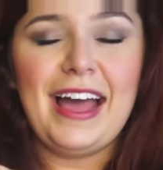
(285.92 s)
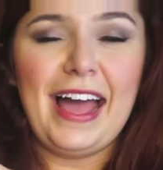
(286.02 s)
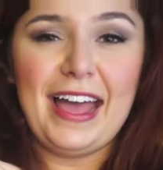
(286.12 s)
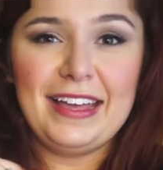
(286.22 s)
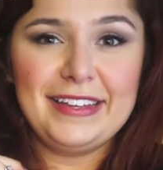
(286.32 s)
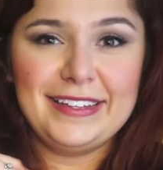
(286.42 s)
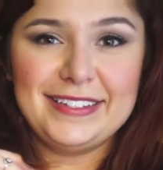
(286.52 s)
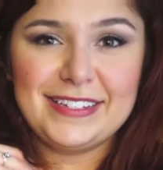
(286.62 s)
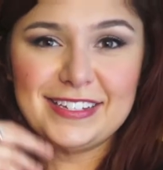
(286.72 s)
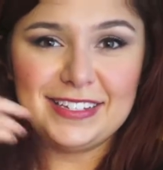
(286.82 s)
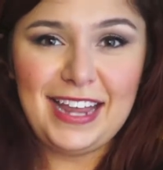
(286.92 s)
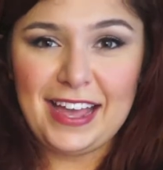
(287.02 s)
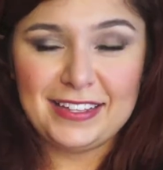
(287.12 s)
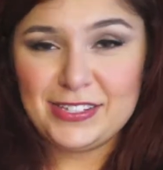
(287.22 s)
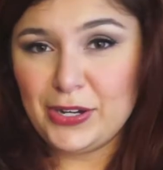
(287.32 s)
and
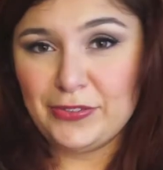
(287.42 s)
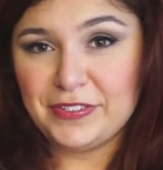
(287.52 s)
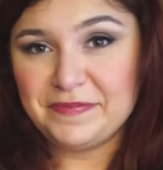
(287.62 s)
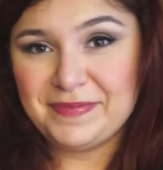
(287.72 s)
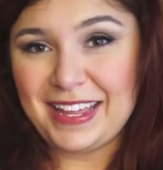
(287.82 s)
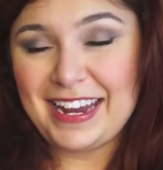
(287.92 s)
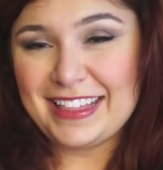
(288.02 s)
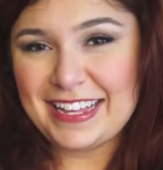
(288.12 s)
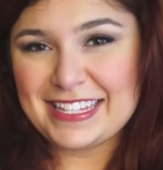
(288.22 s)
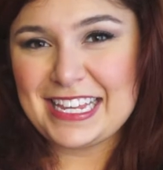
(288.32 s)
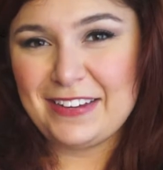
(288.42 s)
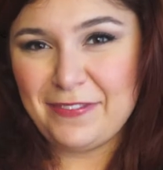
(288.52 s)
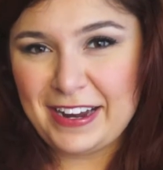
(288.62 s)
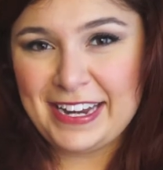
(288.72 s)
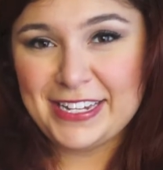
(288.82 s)
yeah, serve. And I think it's kind of
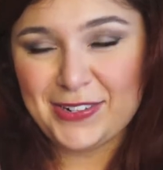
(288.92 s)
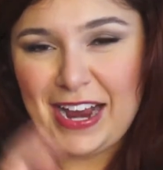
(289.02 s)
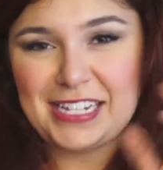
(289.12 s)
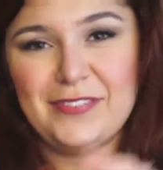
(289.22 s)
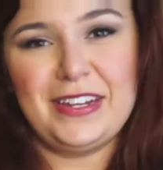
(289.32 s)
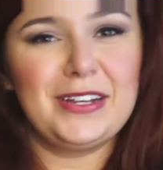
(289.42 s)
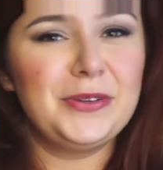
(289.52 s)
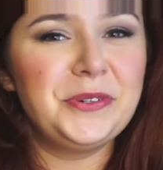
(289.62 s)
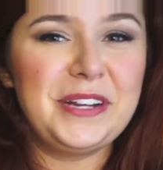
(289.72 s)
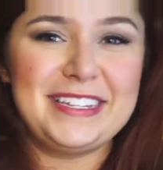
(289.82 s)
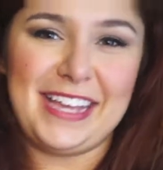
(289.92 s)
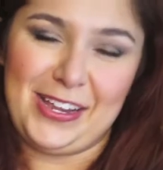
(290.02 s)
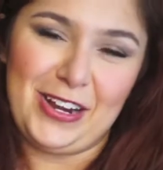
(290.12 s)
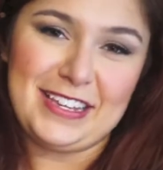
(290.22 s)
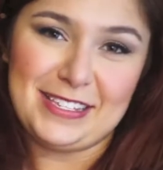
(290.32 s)
fun, interactive, and a cool way to get
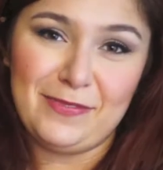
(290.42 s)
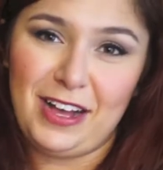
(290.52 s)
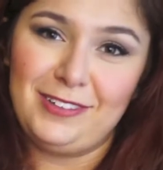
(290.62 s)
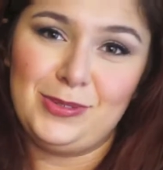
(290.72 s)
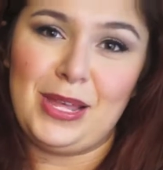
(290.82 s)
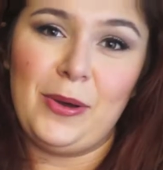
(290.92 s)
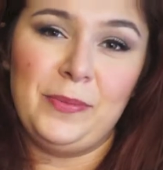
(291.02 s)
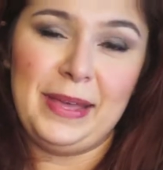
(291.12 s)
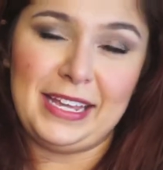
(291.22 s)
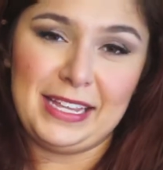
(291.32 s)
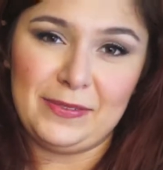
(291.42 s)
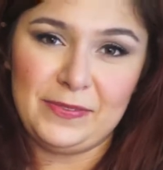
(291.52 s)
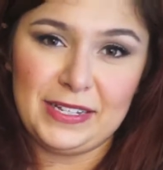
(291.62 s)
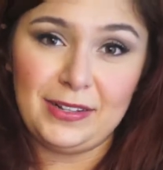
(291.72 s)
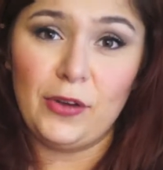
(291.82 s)
your guests involved without making them
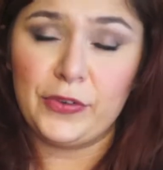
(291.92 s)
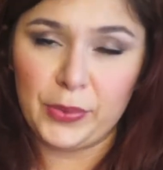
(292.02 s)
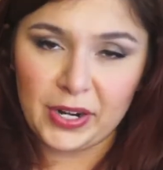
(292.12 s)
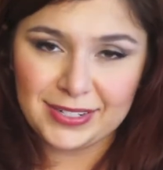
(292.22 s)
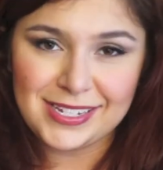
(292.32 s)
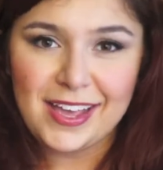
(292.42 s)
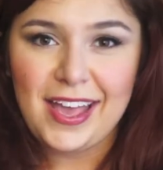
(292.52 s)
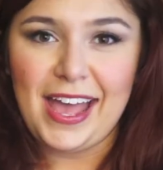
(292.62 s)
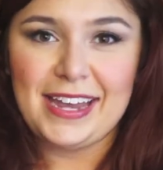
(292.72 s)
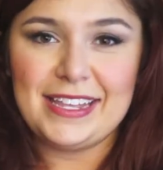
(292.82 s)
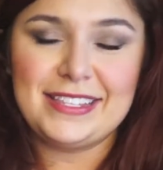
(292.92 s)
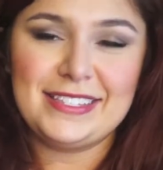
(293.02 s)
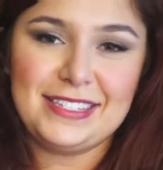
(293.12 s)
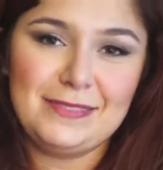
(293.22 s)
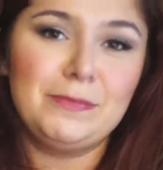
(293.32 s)
feel overworked. And
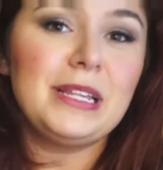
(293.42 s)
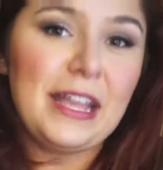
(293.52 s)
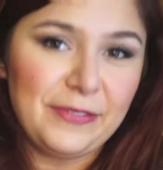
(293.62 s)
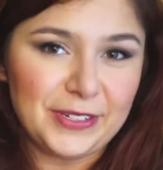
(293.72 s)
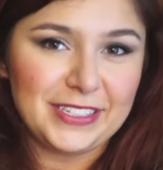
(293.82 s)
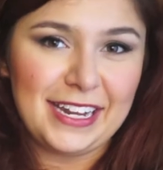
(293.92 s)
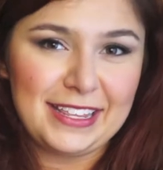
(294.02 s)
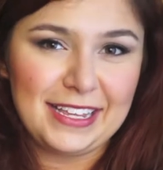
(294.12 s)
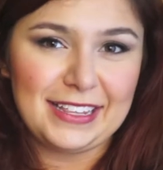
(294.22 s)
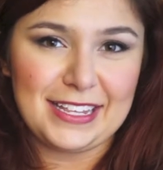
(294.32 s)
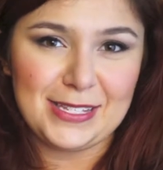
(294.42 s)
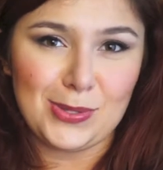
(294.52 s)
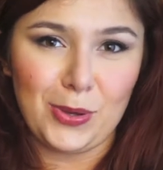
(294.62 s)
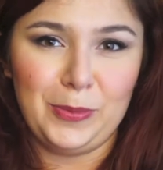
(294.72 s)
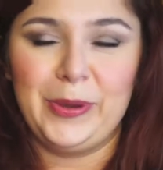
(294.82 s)
it's playful, and I think that's
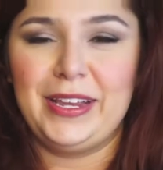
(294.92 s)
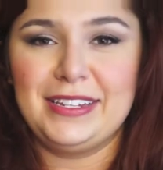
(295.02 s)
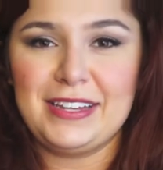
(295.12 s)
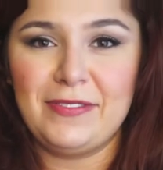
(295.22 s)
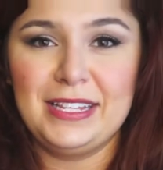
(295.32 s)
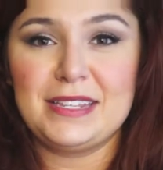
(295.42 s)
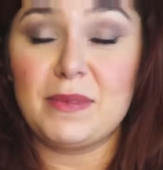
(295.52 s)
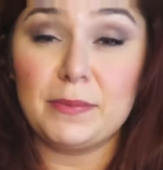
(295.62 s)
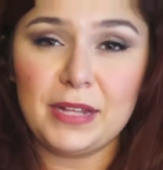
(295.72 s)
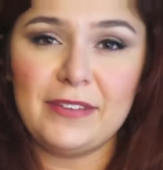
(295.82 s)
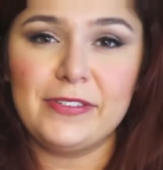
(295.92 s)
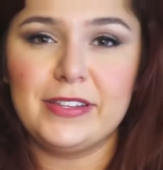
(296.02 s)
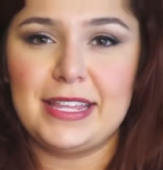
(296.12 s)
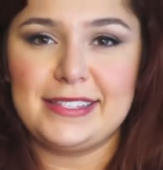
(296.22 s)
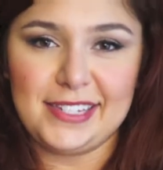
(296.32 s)
the whole point. Definitely something
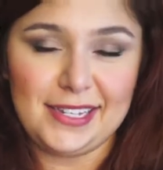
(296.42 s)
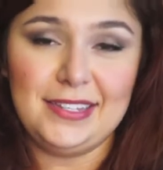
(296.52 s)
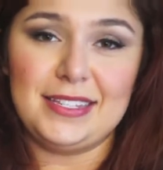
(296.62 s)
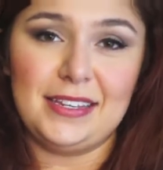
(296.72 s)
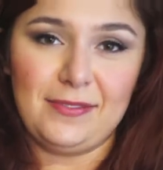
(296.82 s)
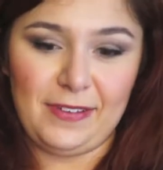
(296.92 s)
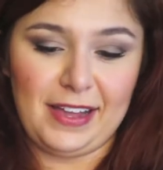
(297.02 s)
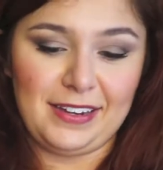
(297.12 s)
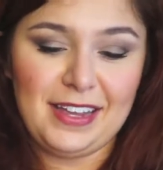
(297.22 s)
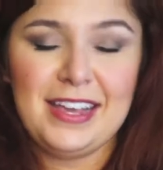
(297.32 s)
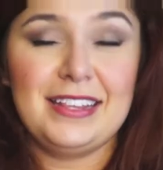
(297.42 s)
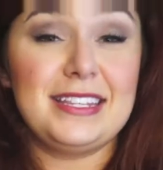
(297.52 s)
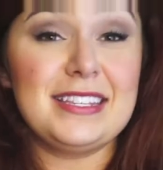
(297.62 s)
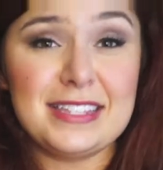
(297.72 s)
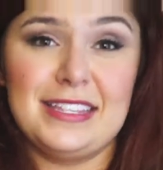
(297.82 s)
playful that's easy and fun.
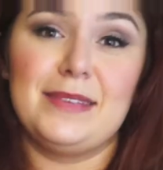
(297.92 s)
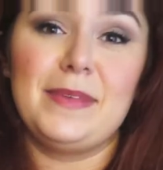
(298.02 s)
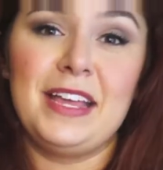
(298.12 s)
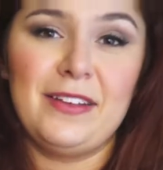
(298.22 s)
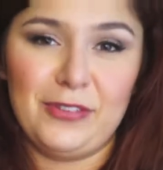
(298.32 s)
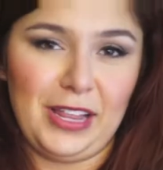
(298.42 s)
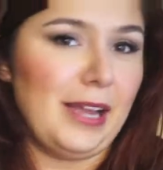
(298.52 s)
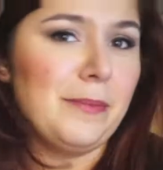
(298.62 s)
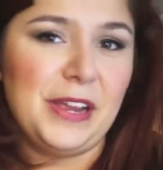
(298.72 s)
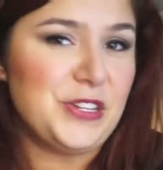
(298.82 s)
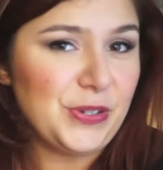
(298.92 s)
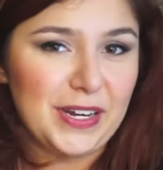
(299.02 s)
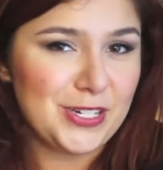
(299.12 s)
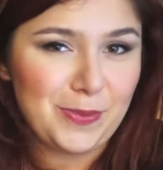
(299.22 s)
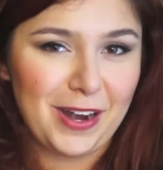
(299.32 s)
This isn't something for like a major
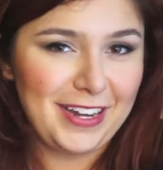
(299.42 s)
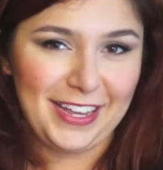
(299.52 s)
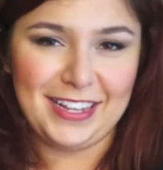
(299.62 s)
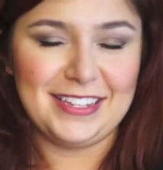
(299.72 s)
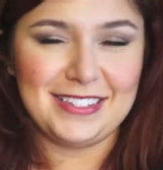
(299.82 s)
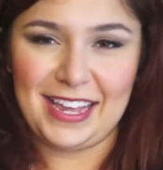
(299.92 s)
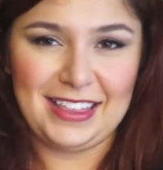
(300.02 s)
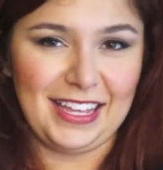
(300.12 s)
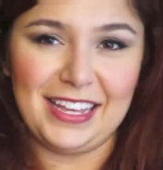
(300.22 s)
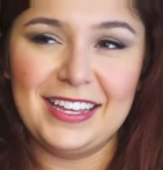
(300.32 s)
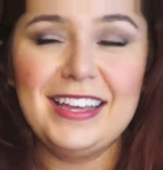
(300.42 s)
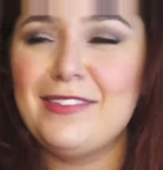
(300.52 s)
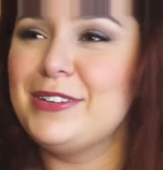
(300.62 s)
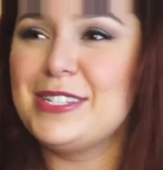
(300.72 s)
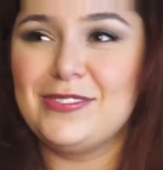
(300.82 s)
rager party, because I think,
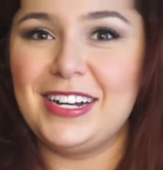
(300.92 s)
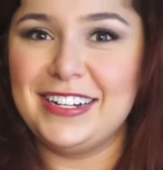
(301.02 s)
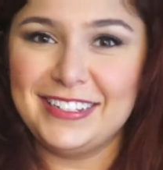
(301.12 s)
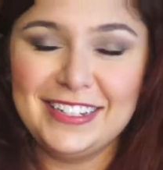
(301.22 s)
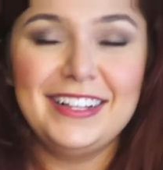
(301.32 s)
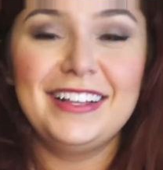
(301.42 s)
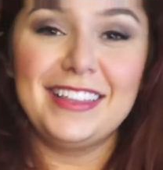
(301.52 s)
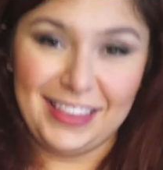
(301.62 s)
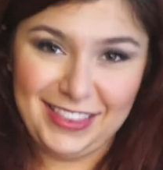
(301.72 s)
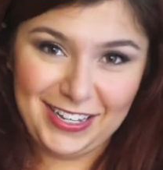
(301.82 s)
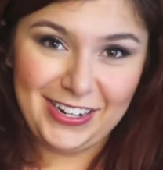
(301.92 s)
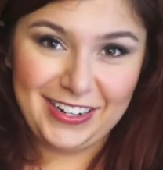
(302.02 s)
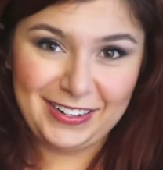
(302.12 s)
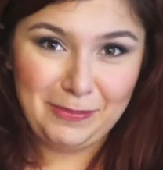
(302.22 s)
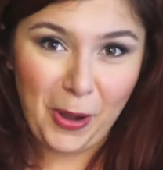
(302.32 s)
first of all,
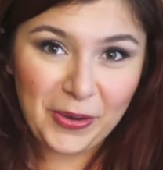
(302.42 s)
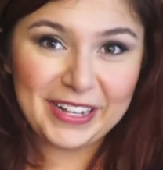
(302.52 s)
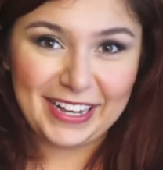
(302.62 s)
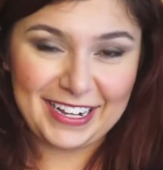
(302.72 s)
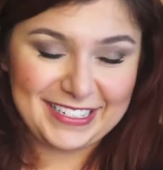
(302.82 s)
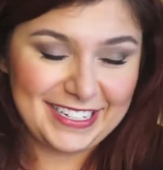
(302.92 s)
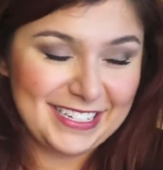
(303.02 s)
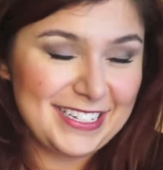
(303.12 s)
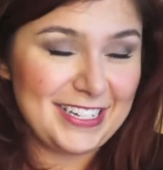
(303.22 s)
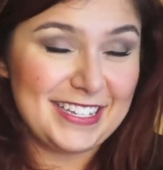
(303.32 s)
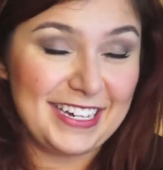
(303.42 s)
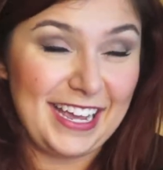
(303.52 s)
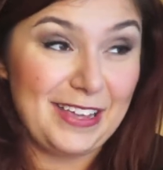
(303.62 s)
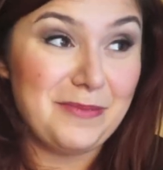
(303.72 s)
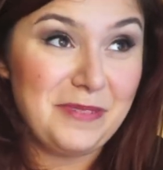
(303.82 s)
they're potent cocktails, so it's going to
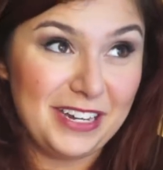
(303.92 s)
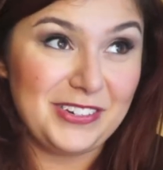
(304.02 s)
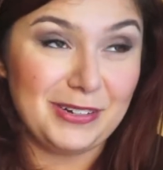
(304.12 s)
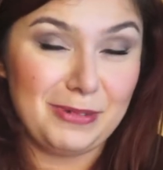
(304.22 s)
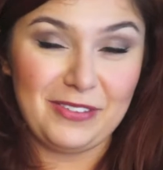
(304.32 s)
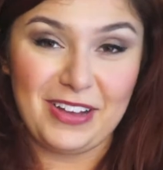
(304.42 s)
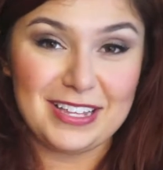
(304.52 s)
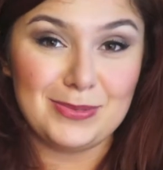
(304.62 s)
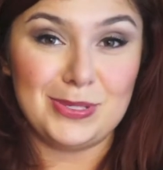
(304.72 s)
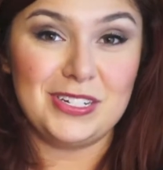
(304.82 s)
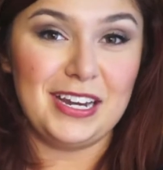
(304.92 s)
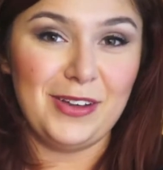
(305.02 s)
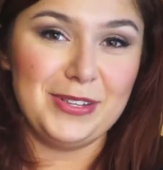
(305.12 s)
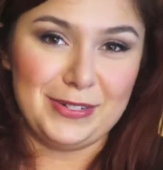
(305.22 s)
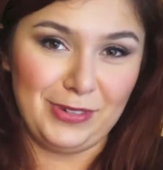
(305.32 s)
get you pretty drunk fast, which I
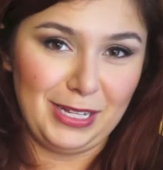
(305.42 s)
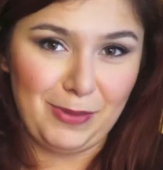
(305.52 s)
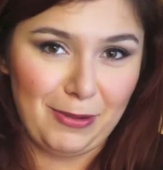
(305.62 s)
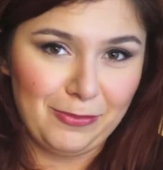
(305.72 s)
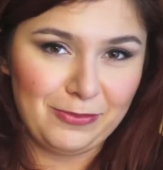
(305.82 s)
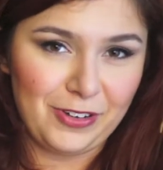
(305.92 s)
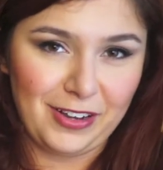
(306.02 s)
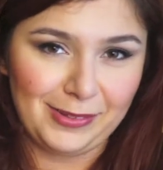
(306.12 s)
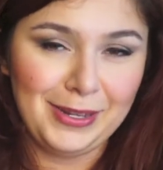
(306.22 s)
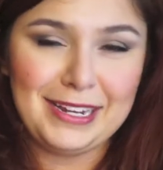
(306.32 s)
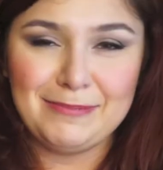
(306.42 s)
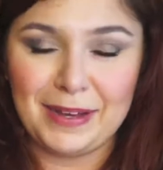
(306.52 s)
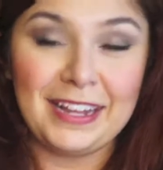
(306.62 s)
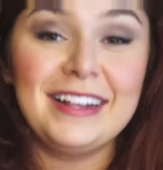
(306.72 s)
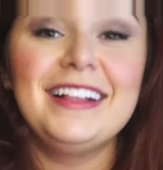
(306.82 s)
know isn't really a problem for Halloween,
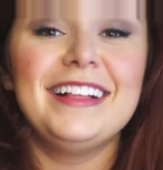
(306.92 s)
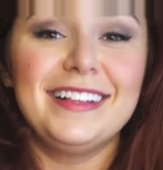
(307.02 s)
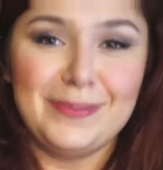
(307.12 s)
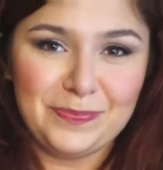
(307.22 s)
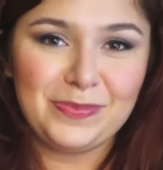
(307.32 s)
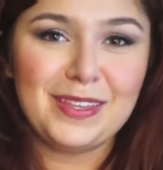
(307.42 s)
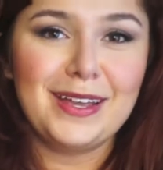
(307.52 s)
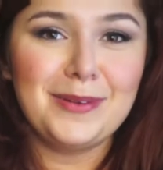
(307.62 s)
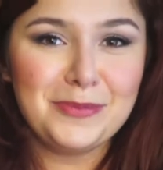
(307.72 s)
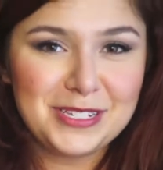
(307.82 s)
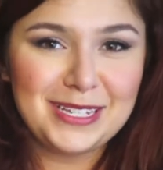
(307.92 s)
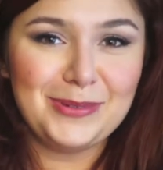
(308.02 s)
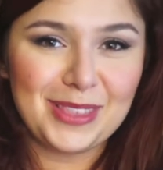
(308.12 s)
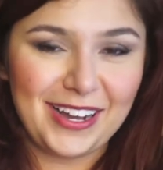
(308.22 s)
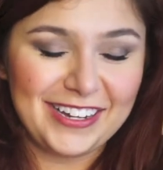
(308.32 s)
but proceed
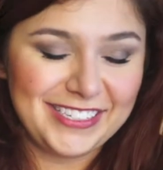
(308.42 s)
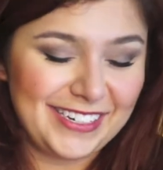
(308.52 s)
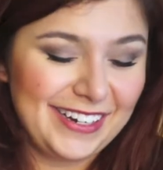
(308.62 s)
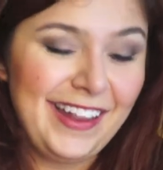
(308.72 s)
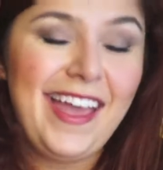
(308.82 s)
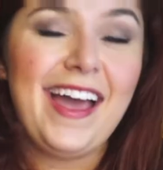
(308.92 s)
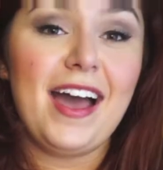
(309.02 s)
with caution.